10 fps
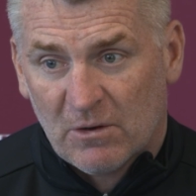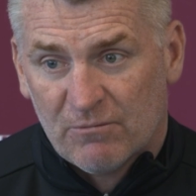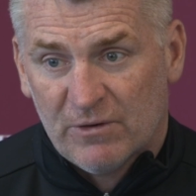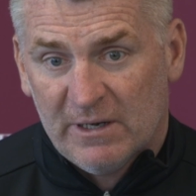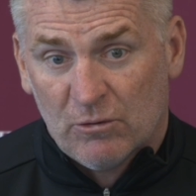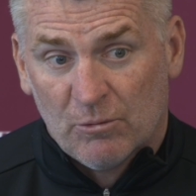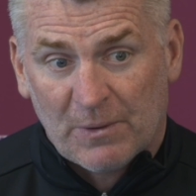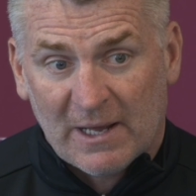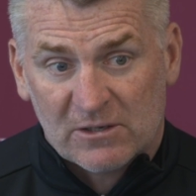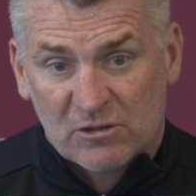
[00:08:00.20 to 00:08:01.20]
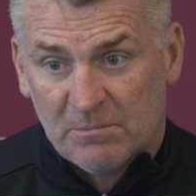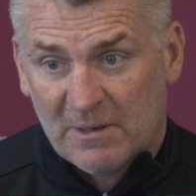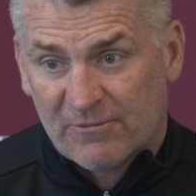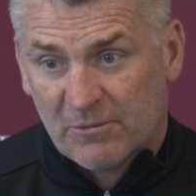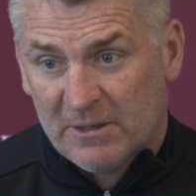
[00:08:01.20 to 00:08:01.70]
We've got really good players come
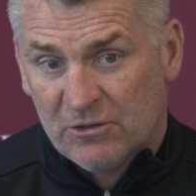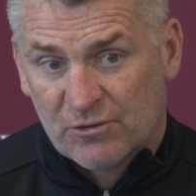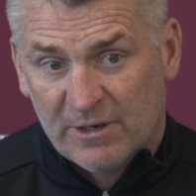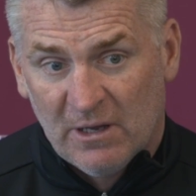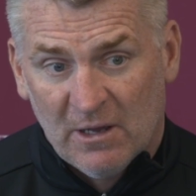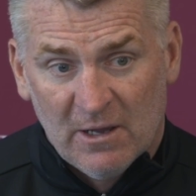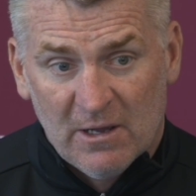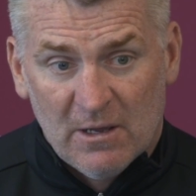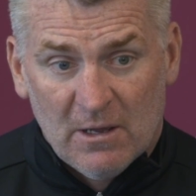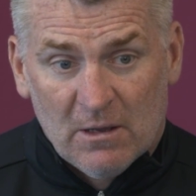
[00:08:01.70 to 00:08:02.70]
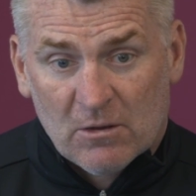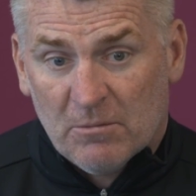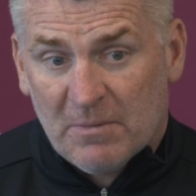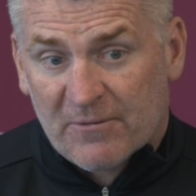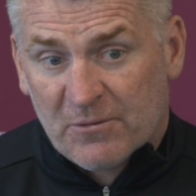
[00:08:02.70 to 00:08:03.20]
back from injury,
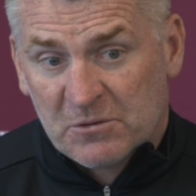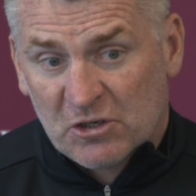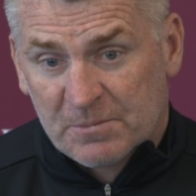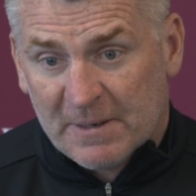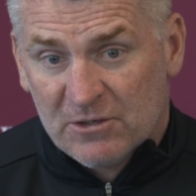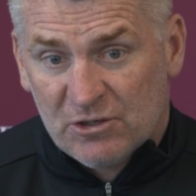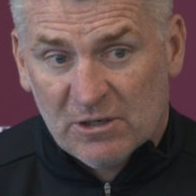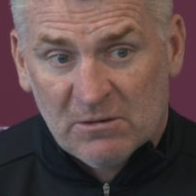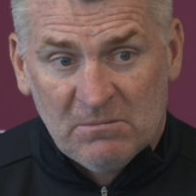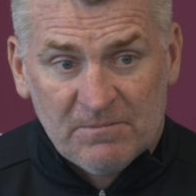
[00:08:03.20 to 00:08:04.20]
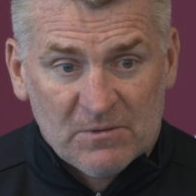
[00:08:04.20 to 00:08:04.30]
come back from suspension.